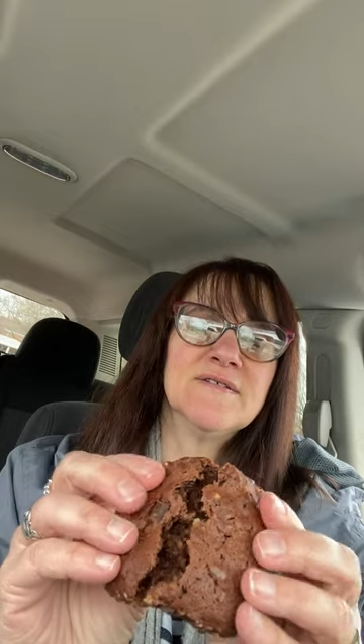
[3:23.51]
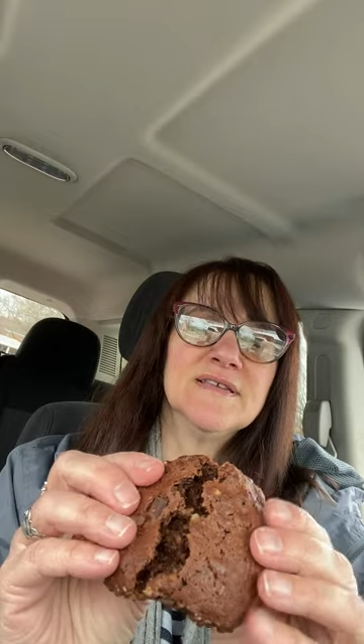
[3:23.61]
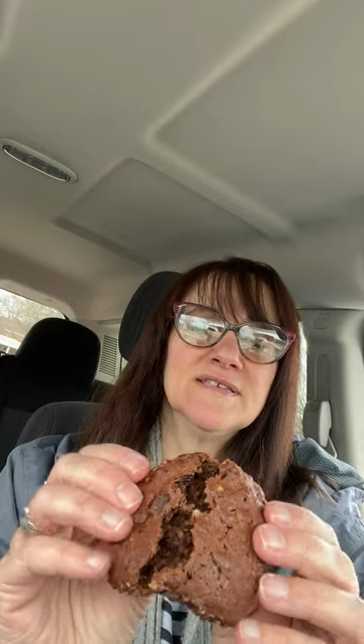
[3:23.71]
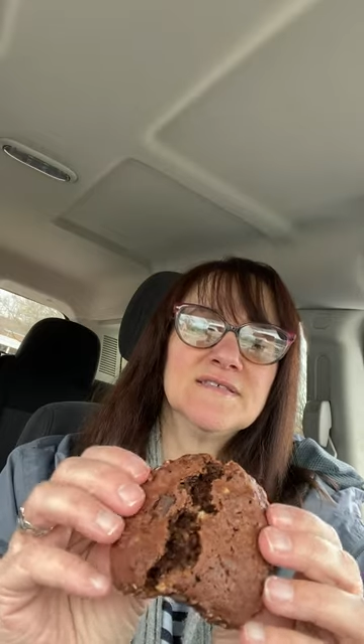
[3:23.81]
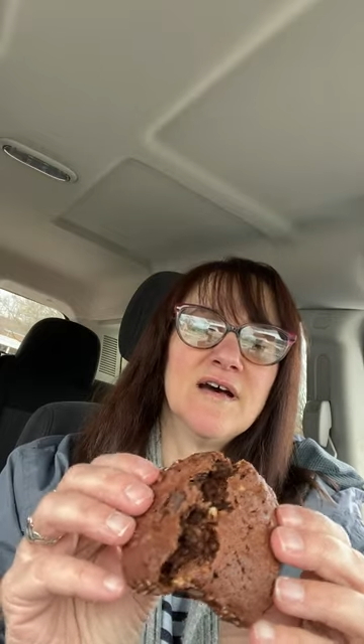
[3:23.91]
it
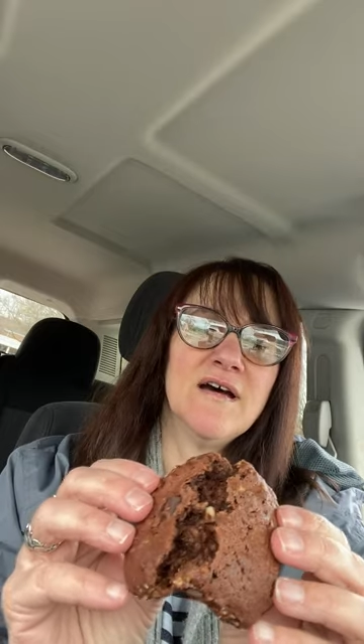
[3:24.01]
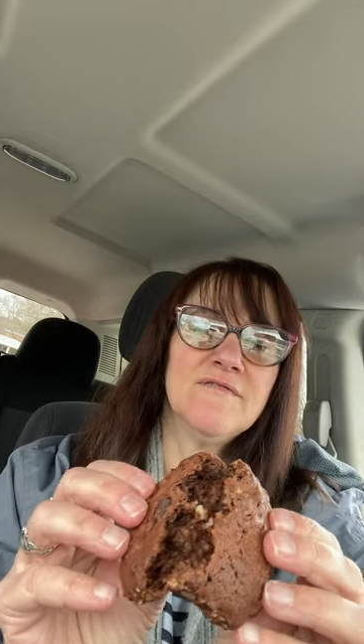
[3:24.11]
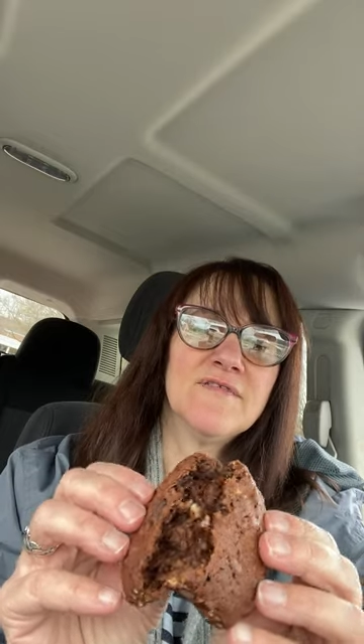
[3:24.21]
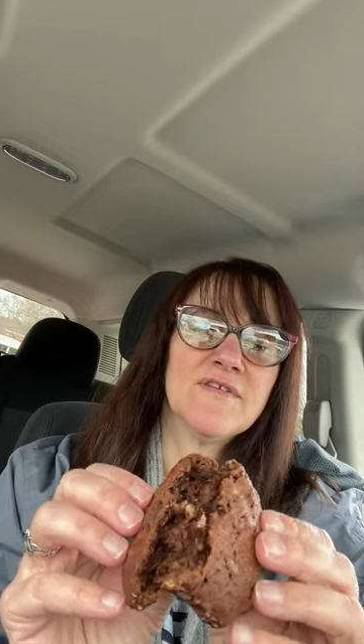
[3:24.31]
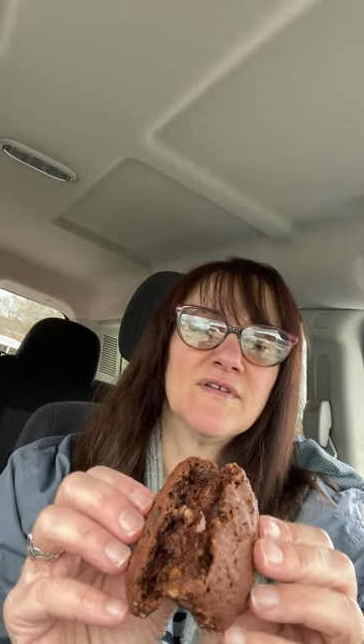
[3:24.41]
is
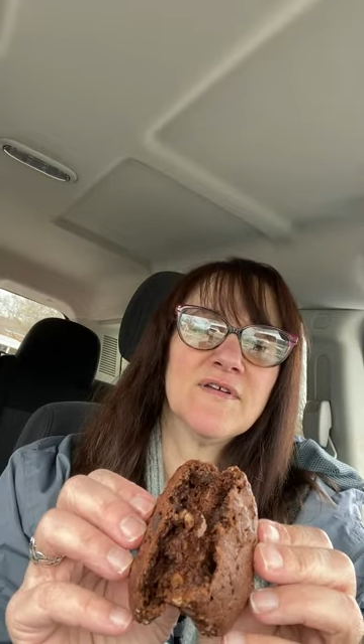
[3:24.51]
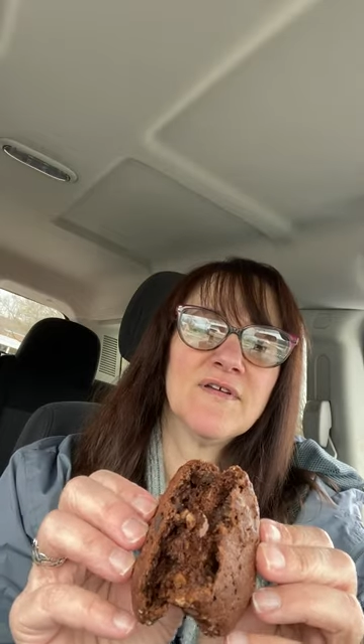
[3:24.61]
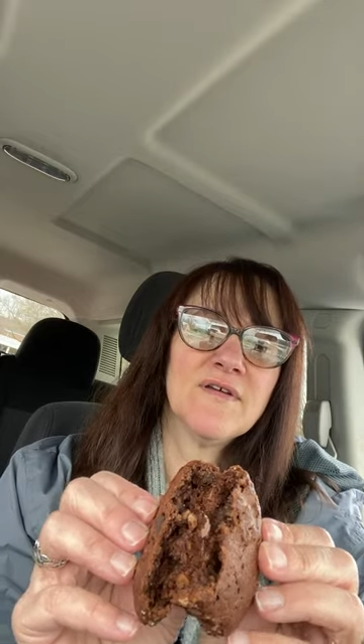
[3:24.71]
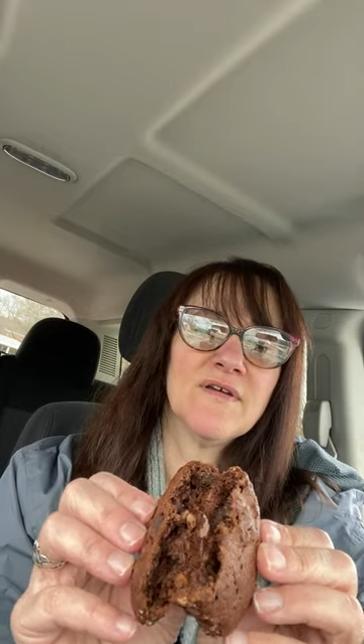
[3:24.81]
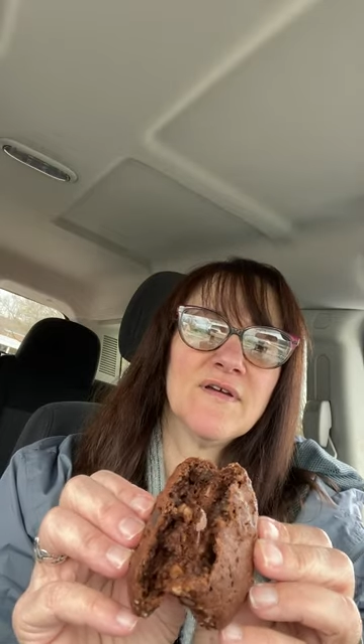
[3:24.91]
soft.
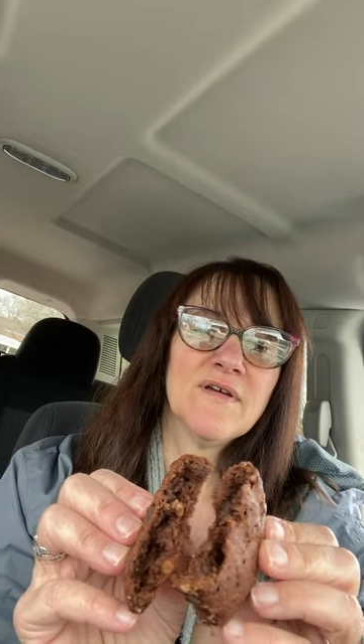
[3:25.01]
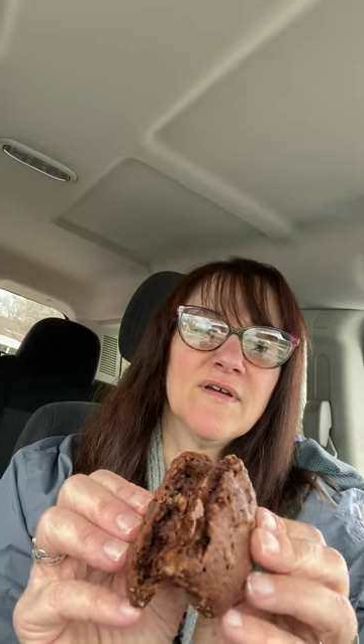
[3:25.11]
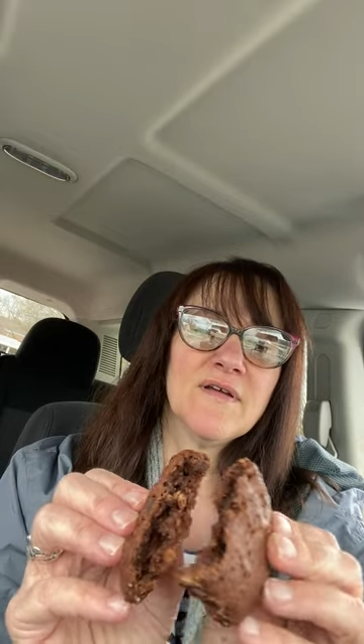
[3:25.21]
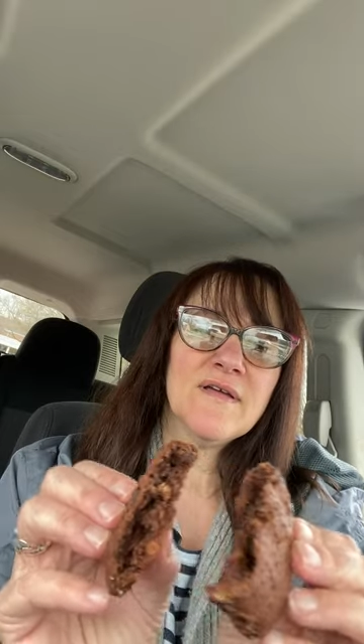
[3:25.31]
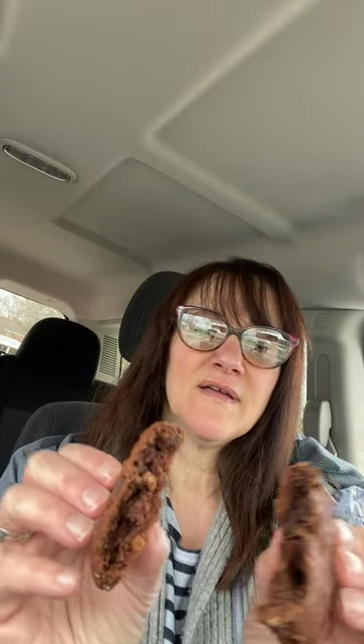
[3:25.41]

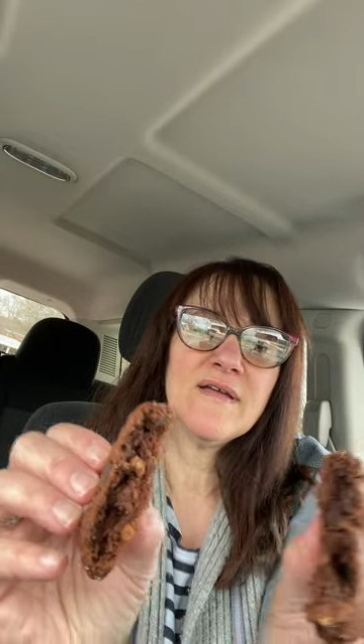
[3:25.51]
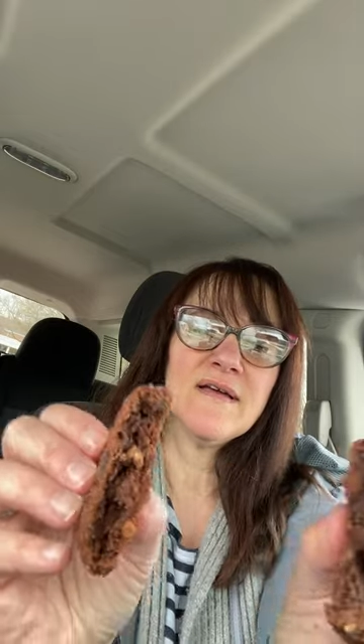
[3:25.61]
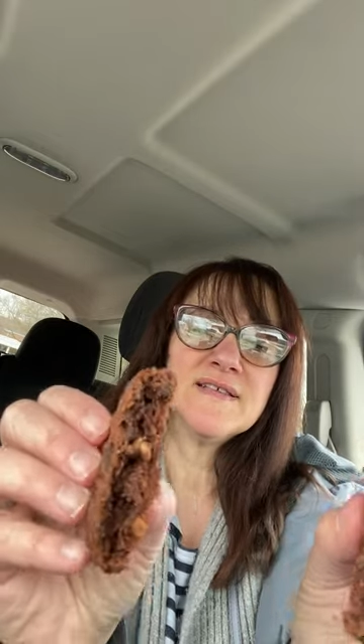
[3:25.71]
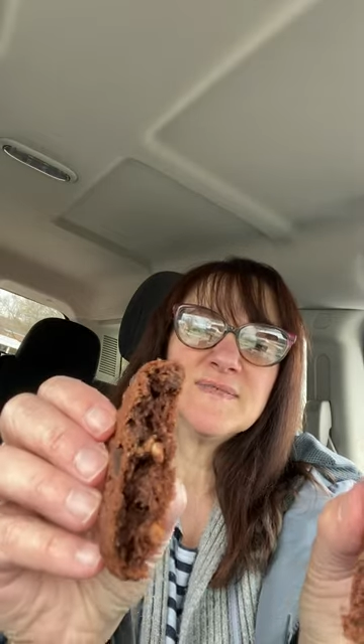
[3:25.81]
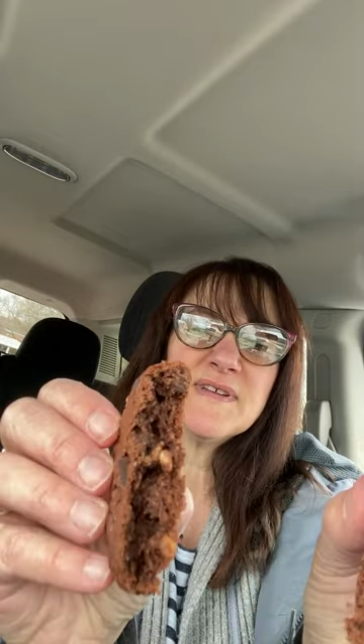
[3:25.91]

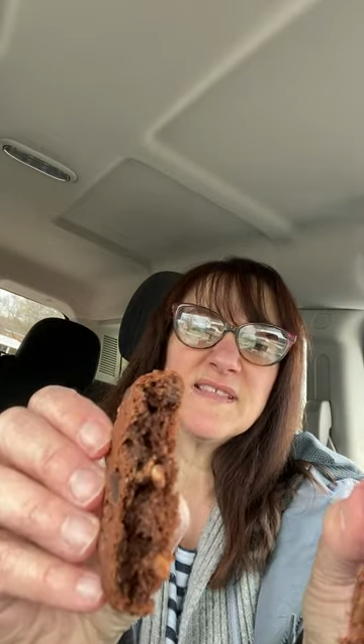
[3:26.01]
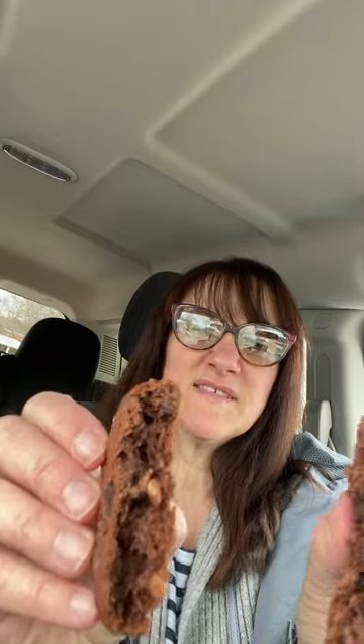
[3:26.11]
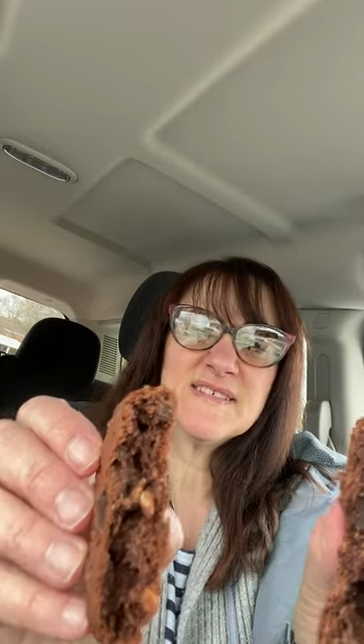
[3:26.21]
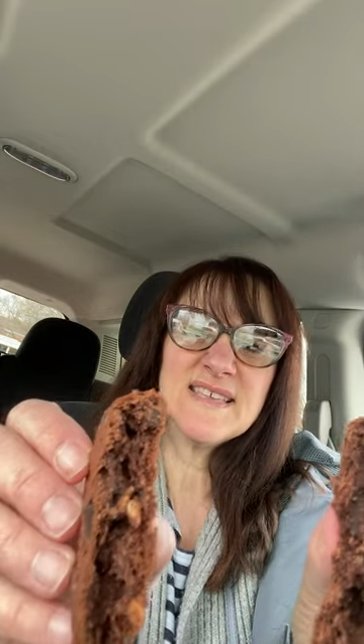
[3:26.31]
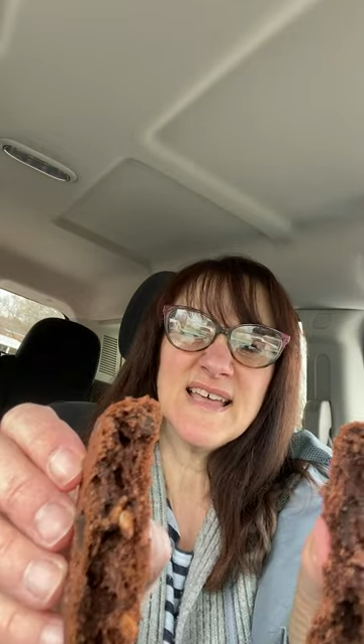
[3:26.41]
That's what it
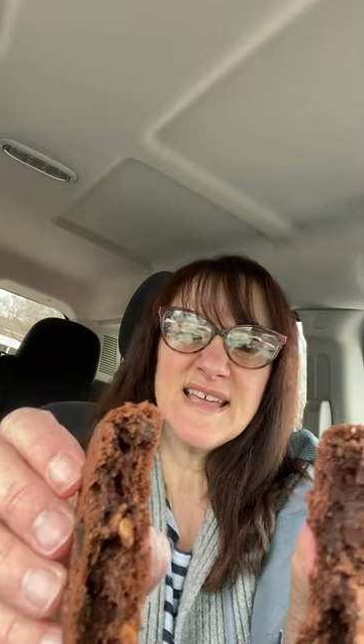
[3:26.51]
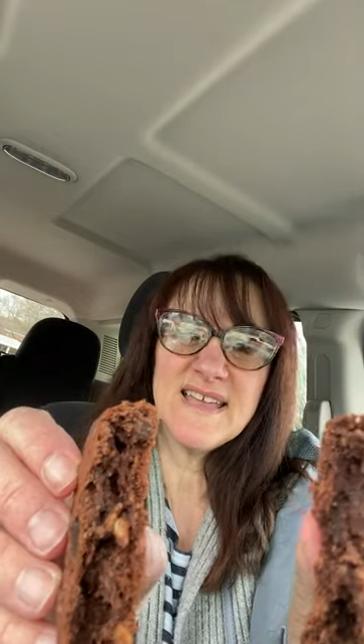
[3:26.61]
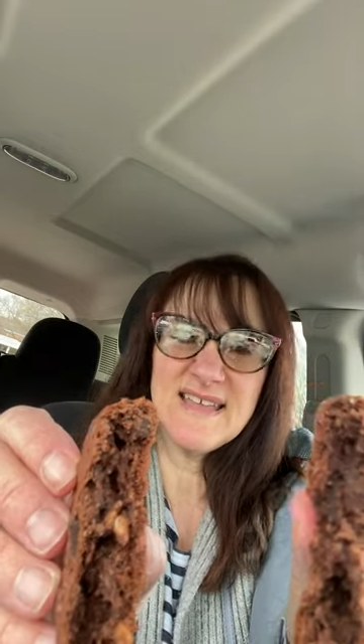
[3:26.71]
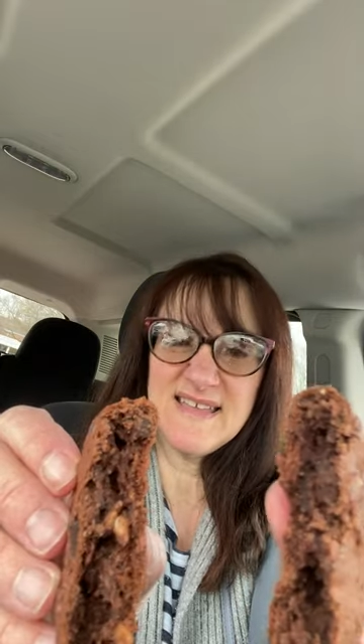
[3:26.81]
looks like.